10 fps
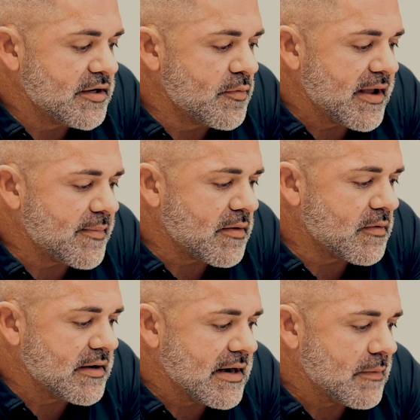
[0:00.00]
you weigh about
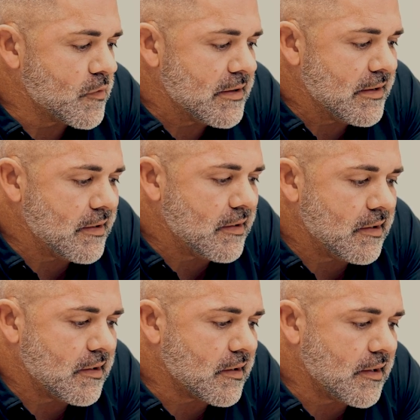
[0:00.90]
what, not
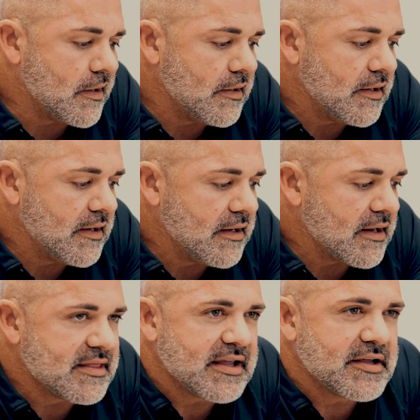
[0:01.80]

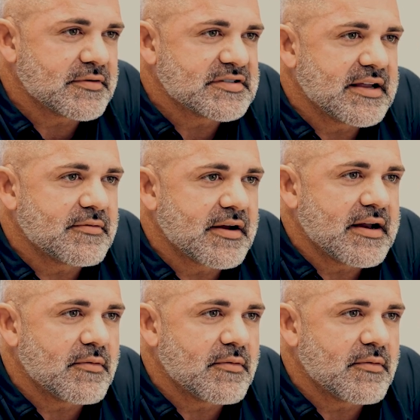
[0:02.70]
190, I think you were saying right now?